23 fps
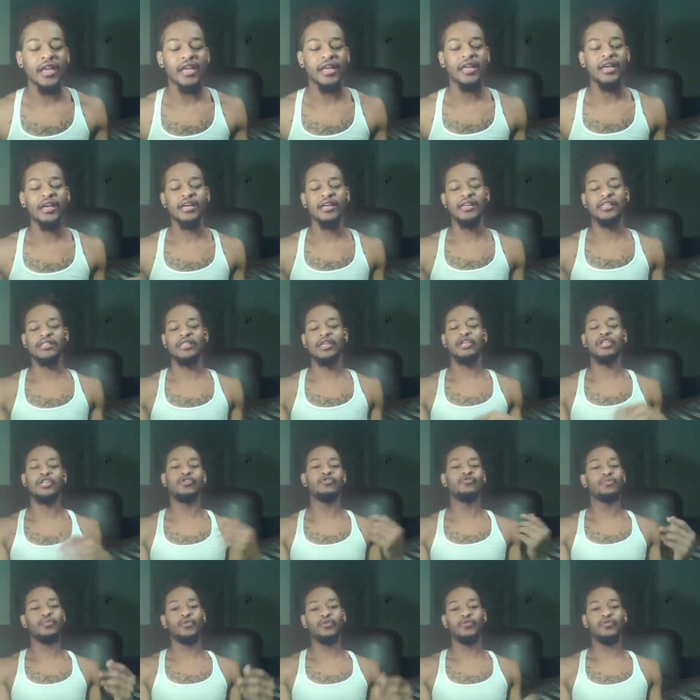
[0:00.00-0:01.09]
because
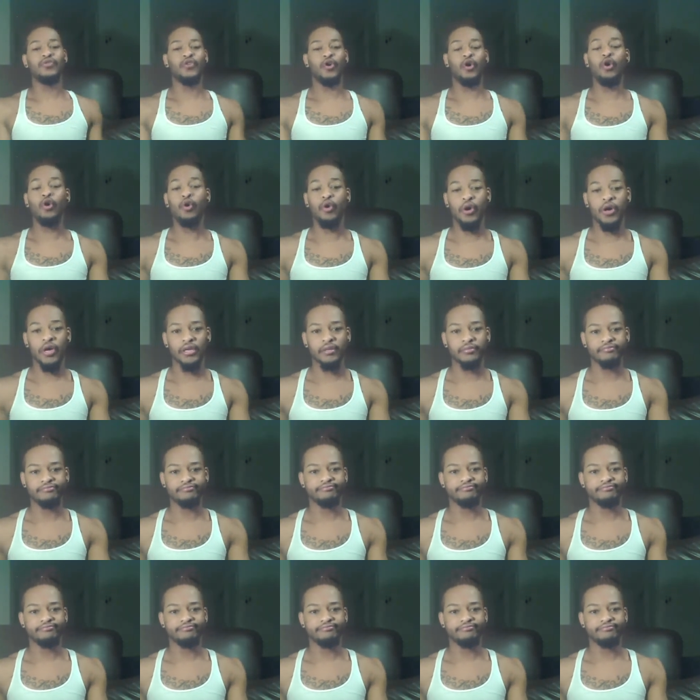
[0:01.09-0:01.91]
you moved on.